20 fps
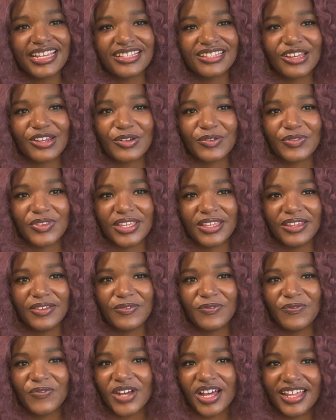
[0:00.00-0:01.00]
a lot of the
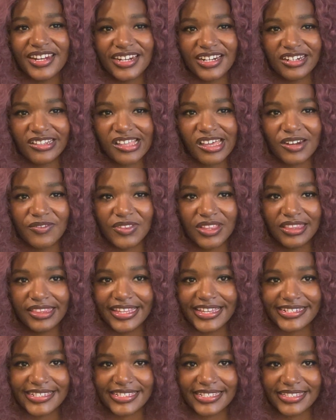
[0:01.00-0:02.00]
fun and a lot of the
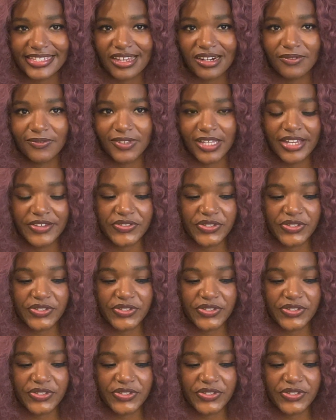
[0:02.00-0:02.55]
lessons out of life.